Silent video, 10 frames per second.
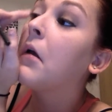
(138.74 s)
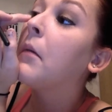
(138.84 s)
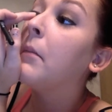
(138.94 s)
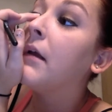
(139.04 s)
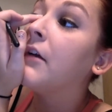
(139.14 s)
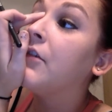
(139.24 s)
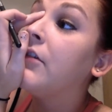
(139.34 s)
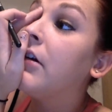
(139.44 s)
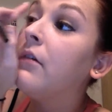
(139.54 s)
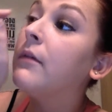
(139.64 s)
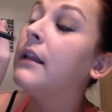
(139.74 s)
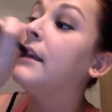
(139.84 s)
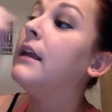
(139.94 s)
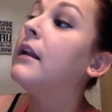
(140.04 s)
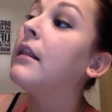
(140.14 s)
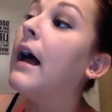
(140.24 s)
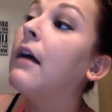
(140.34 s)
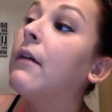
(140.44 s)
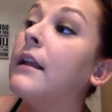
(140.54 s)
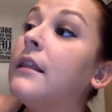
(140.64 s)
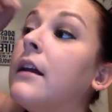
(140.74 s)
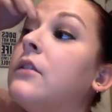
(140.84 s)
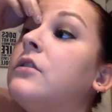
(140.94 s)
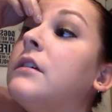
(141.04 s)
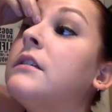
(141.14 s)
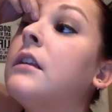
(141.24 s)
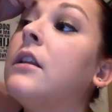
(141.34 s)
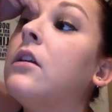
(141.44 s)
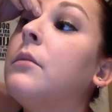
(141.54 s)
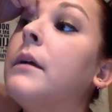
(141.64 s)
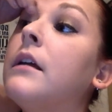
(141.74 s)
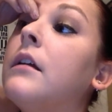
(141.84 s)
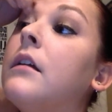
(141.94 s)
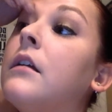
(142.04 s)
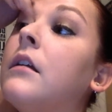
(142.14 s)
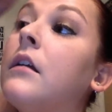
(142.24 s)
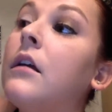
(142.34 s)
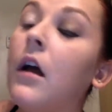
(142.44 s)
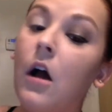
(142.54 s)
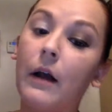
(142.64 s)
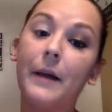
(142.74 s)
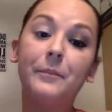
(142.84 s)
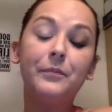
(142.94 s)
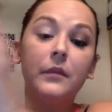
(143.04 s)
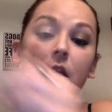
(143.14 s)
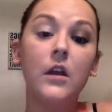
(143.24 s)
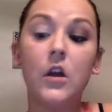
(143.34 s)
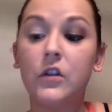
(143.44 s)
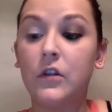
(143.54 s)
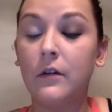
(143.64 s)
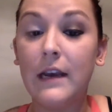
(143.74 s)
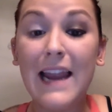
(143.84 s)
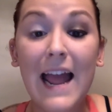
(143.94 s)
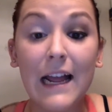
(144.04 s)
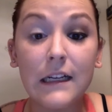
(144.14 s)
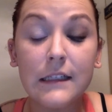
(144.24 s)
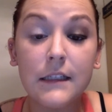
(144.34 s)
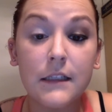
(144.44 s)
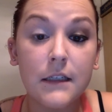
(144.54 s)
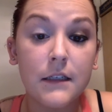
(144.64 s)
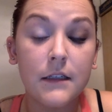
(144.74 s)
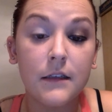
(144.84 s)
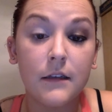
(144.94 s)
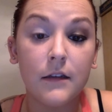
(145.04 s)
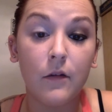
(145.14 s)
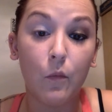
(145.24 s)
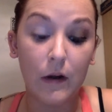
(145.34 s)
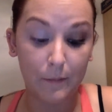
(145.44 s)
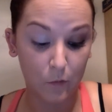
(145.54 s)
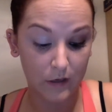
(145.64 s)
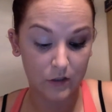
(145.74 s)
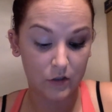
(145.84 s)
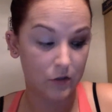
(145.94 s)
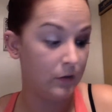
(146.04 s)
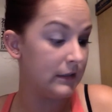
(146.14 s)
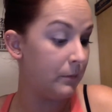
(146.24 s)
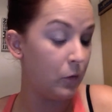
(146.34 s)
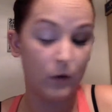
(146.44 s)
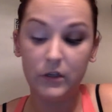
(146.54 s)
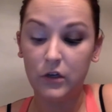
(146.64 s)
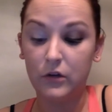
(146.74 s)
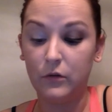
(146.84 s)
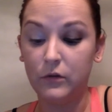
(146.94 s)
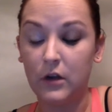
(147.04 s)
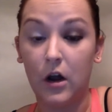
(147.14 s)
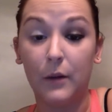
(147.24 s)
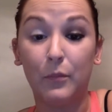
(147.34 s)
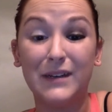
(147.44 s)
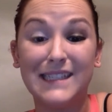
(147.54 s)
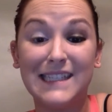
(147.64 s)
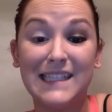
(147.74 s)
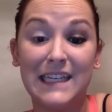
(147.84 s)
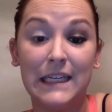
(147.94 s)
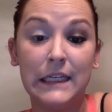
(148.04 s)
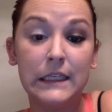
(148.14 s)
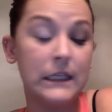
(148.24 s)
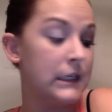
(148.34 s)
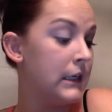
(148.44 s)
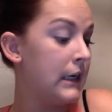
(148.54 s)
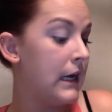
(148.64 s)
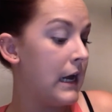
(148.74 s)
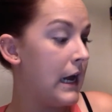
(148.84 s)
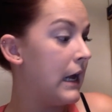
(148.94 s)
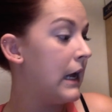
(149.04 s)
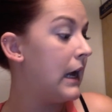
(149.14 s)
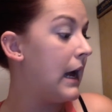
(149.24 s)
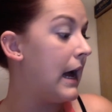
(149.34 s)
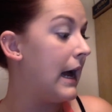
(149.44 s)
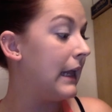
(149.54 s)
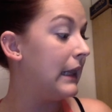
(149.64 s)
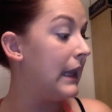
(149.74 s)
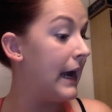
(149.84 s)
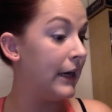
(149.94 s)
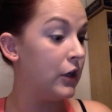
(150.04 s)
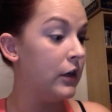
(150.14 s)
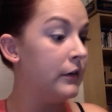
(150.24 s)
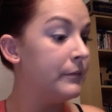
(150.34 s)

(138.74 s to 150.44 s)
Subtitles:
because you don't really need a lot right there, just a little bit. Okay, so next, what I'm going to do is I'm going to use our Pristine eyeliner,